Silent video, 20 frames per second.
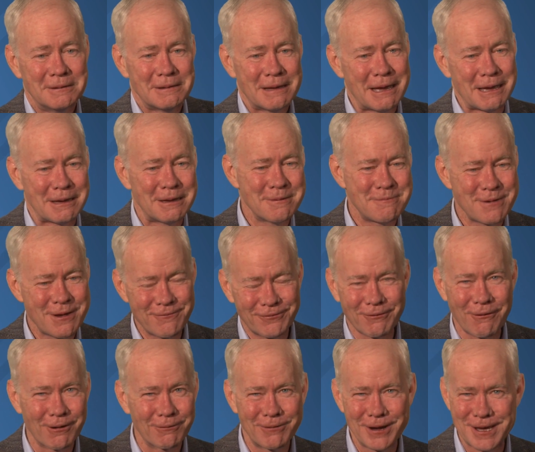Hey,
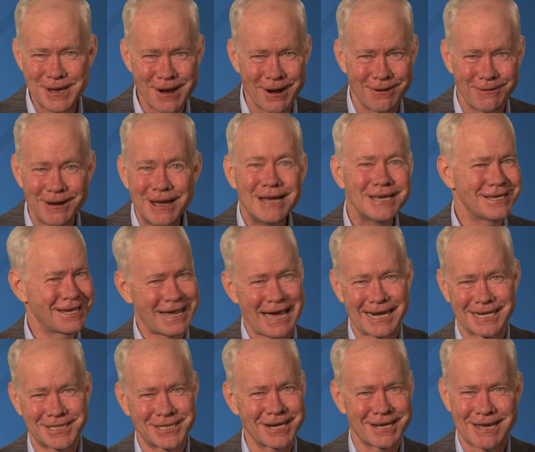before we go, you
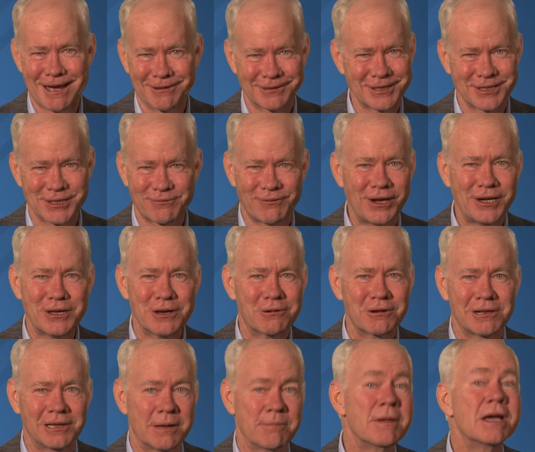gotta check out this video
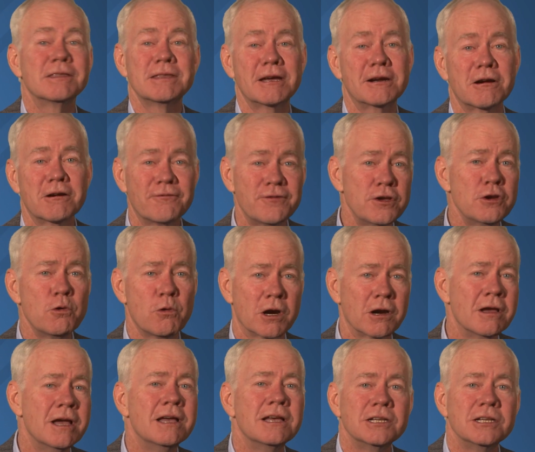clip that our viewer,